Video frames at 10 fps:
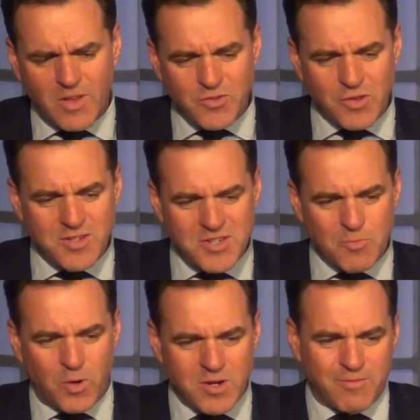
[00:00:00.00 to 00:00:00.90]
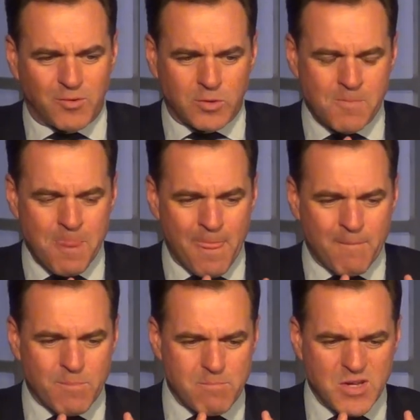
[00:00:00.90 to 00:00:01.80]
So this is a wonderful
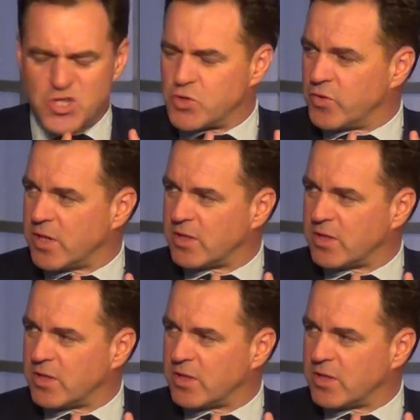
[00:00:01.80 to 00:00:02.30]
mystery